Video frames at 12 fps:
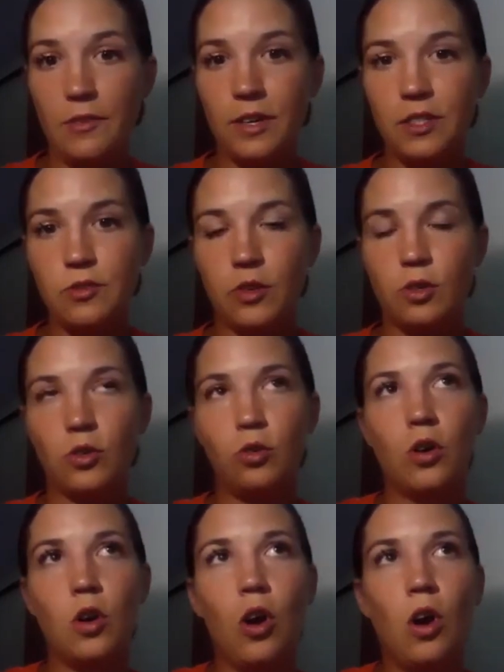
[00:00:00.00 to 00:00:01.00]
restaurant
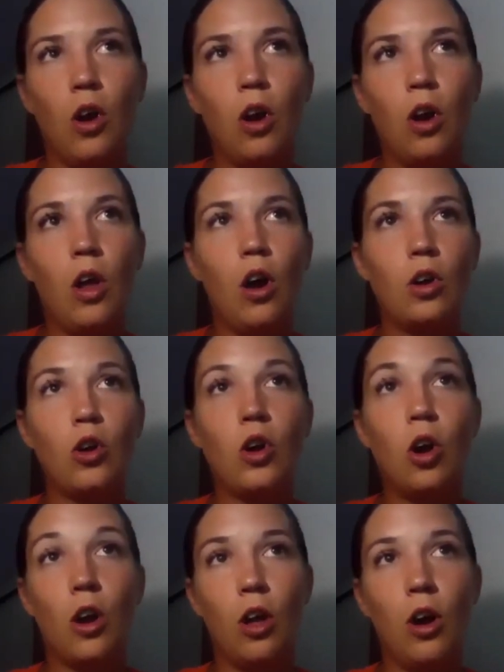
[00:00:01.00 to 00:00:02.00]
called
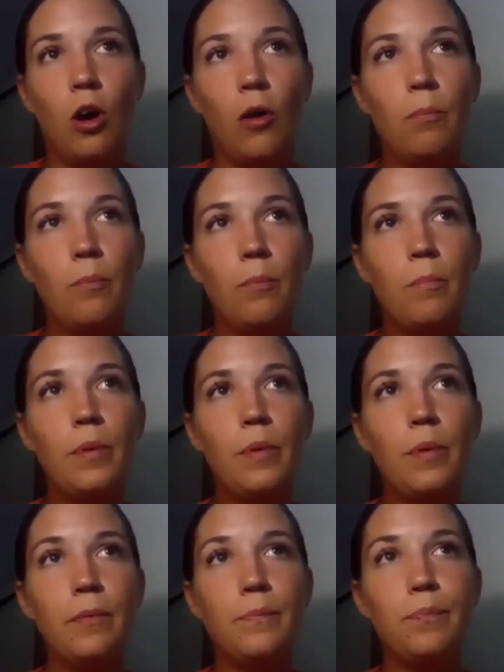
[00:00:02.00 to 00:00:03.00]
Colombe,
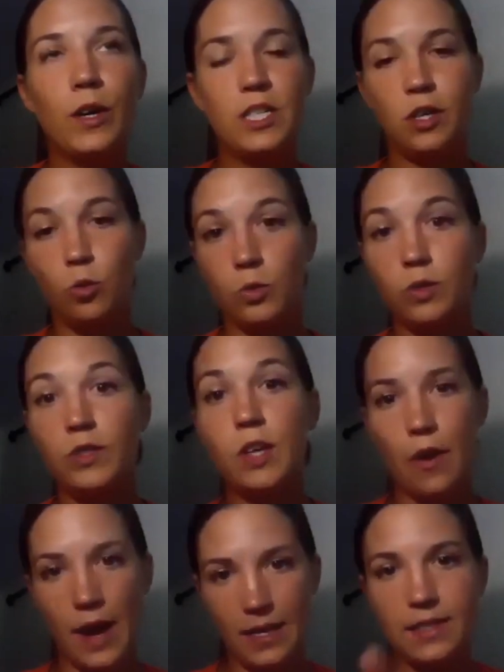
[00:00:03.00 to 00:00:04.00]
which
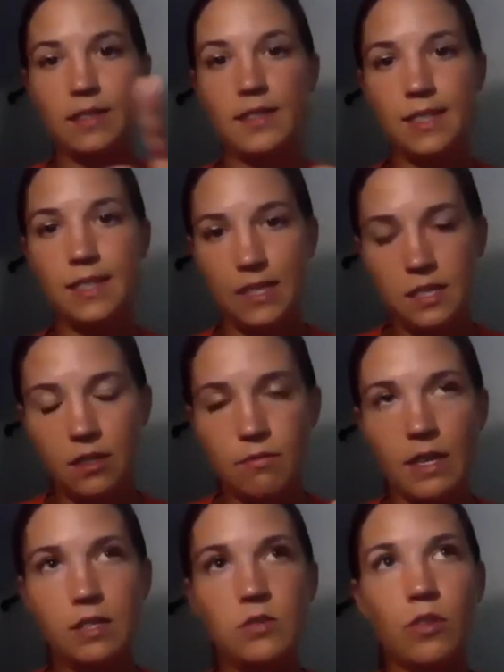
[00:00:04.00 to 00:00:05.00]
also has a sister
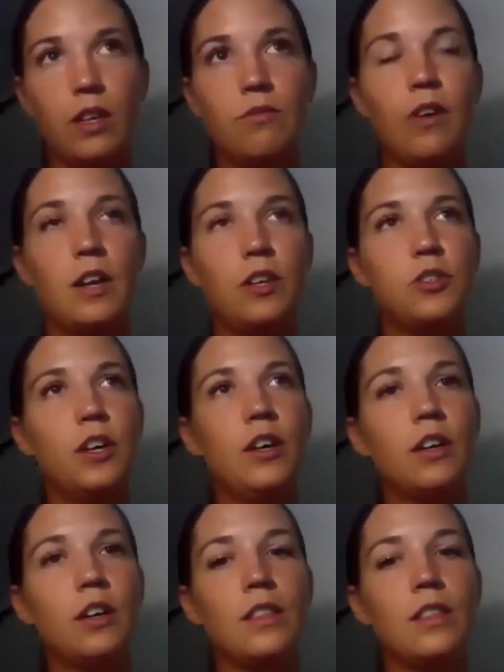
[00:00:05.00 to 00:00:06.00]
restaurant in
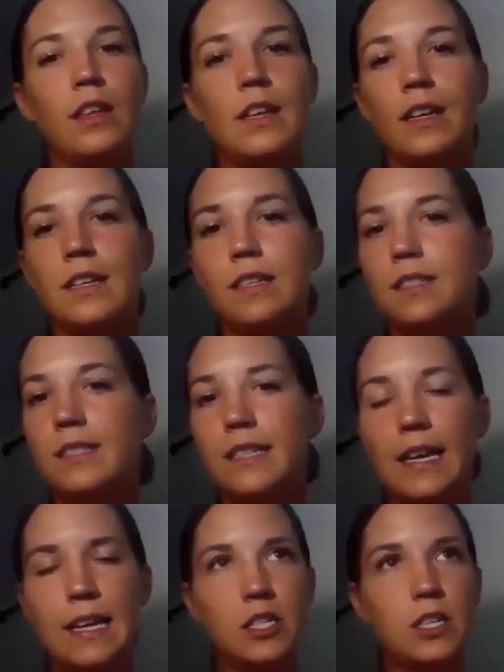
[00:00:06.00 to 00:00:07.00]
Franschhoek that is
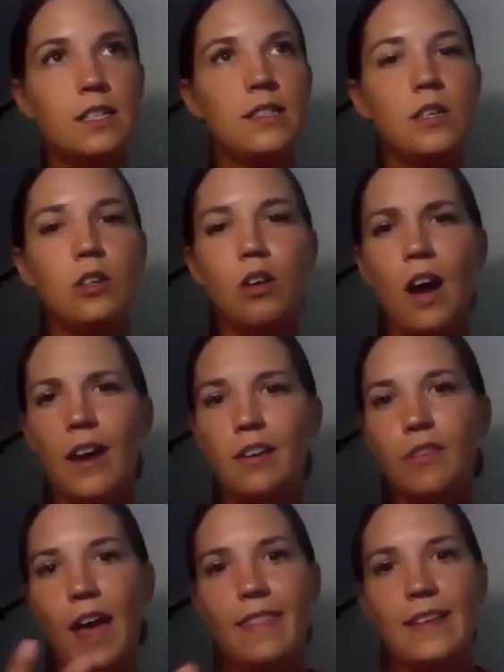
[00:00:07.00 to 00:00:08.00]
delicious. And you kind
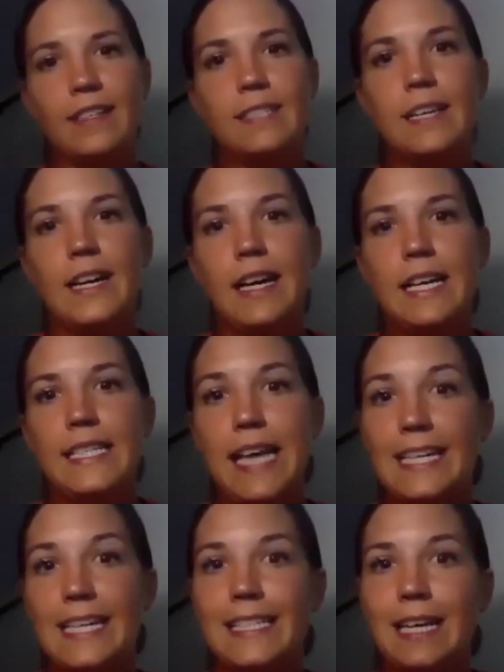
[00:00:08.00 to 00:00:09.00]
of get these
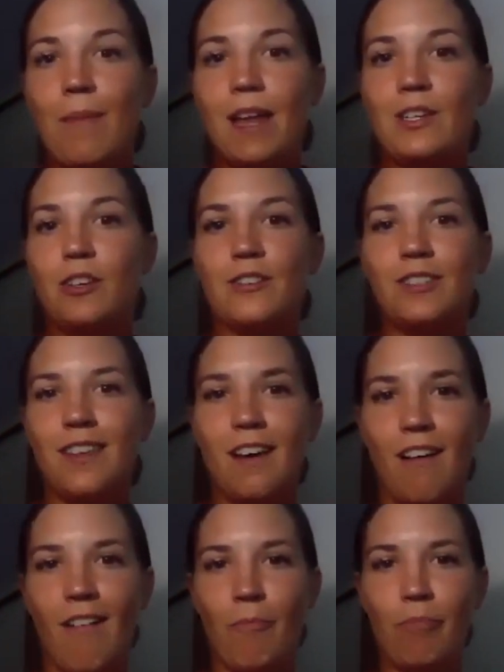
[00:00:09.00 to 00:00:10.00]
tasting menus
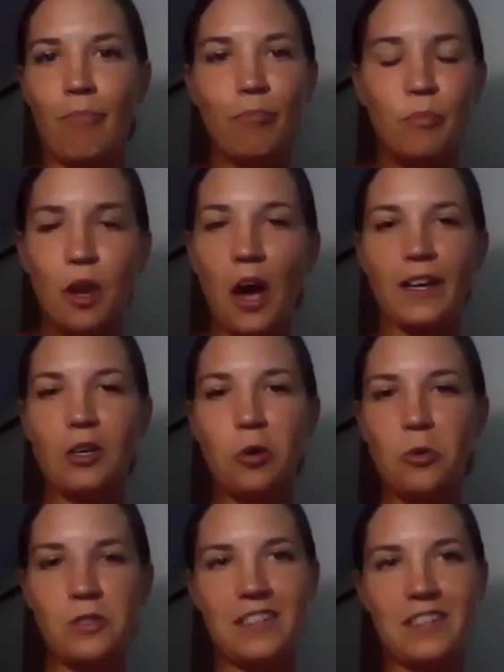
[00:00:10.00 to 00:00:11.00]
that are nine
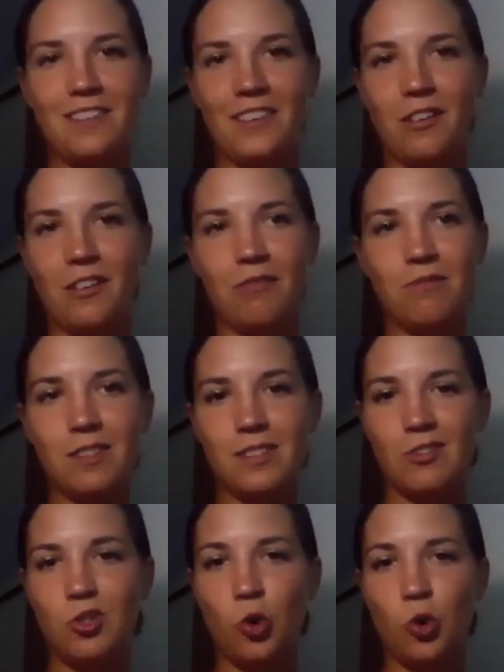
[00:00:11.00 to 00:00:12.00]
courses and your
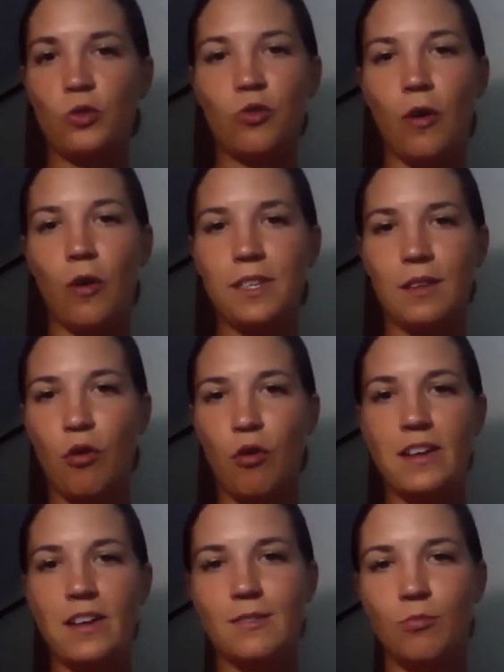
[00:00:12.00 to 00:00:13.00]
jaw drops at the
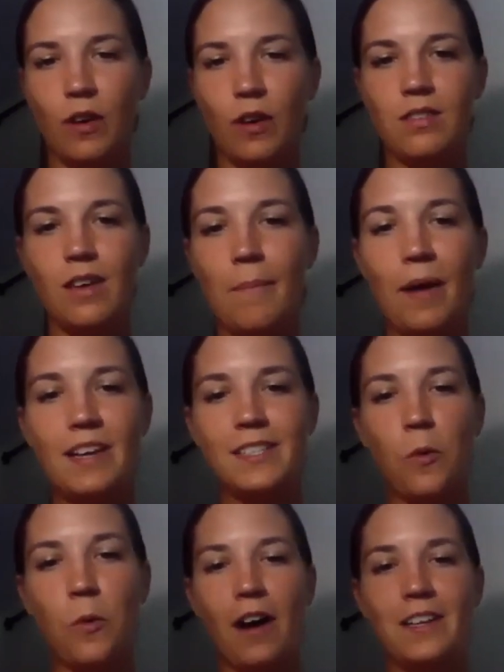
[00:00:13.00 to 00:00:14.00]
price with amazing
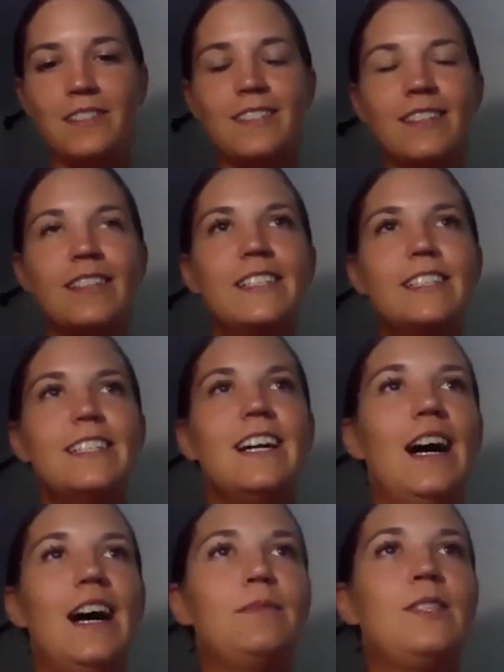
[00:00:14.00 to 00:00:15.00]
wines. And
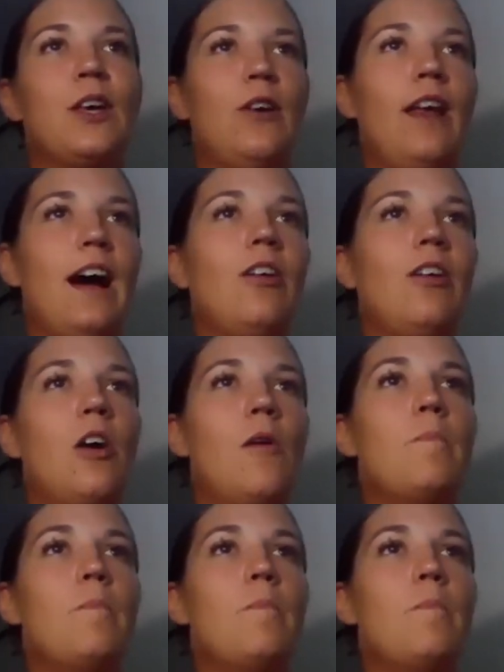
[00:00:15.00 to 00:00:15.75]
so La Colombe,